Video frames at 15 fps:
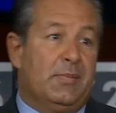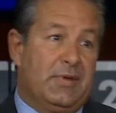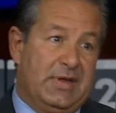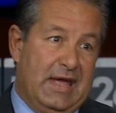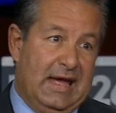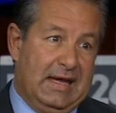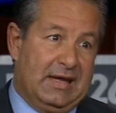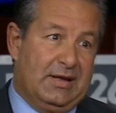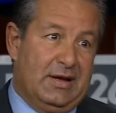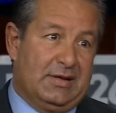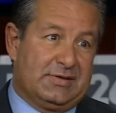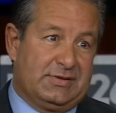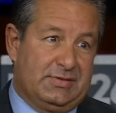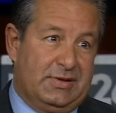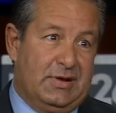But that can
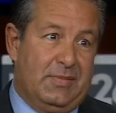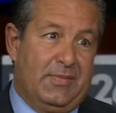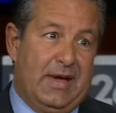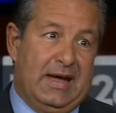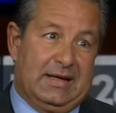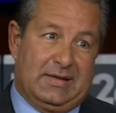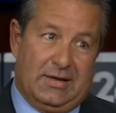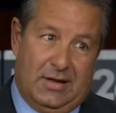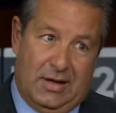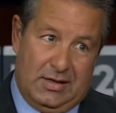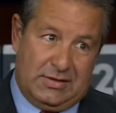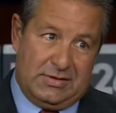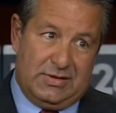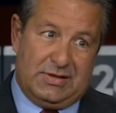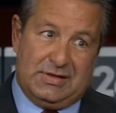also come back to haunt you,